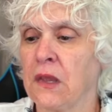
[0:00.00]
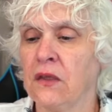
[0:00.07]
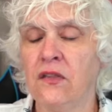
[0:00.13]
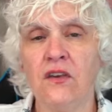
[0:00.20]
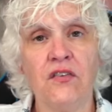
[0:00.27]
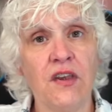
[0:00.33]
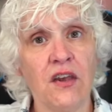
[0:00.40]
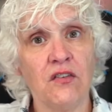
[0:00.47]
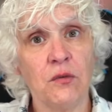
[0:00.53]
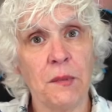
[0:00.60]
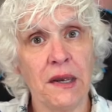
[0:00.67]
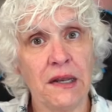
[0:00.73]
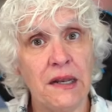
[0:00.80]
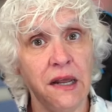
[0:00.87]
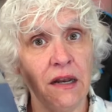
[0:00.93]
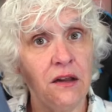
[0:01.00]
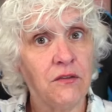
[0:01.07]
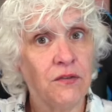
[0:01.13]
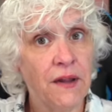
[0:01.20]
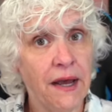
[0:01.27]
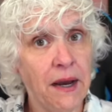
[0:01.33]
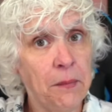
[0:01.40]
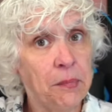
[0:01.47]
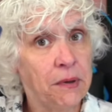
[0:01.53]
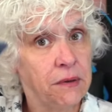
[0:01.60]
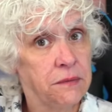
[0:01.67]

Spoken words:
This has a magnetic flap,